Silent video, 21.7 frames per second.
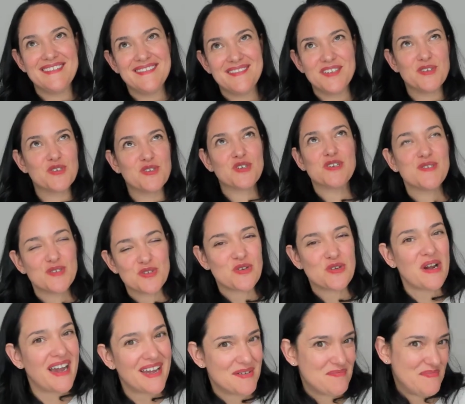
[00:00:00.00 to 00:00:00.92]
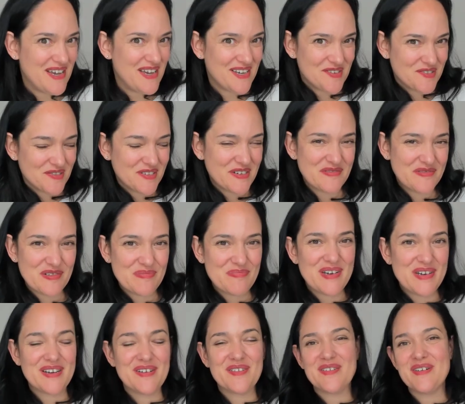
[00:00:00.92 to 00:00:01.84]
shouldn't try to make your liver
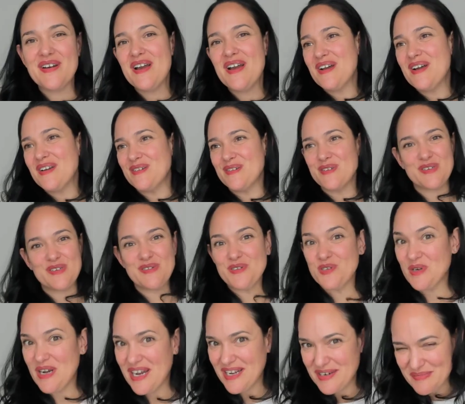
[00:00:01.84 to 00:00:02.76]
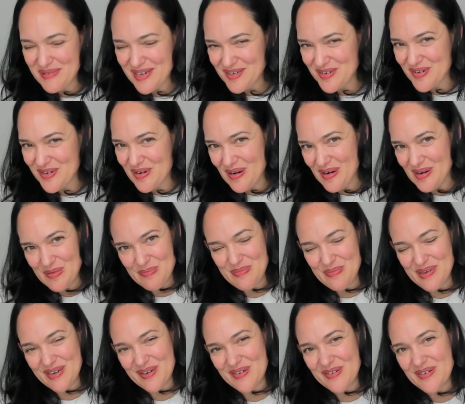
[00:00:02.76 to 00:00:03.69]
bigger. You shouldn't try to make your heart
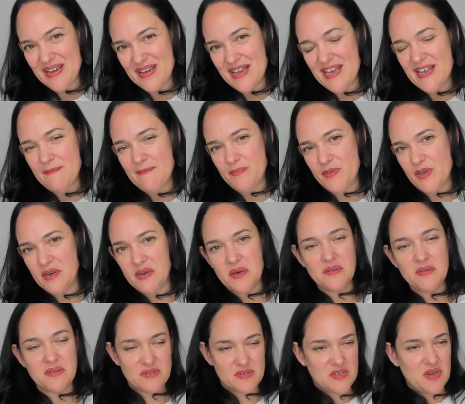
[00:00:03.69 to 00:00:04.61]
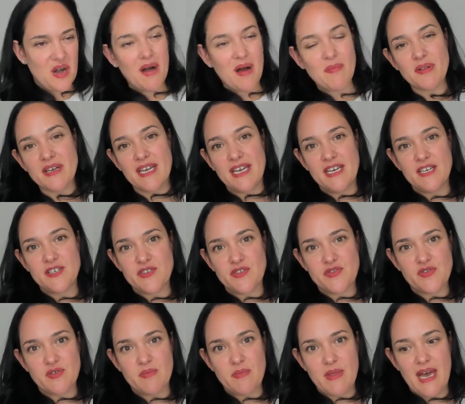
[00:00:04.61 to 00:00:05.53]
bigger. You know, there's complications
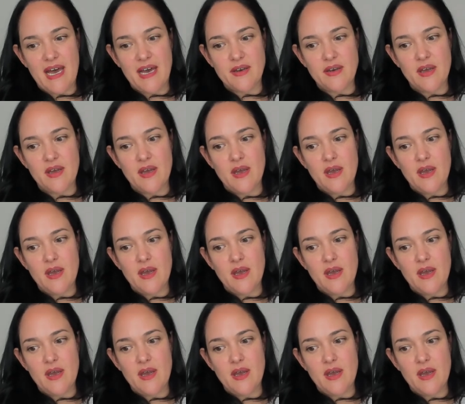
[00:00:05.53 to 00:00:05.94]
from that.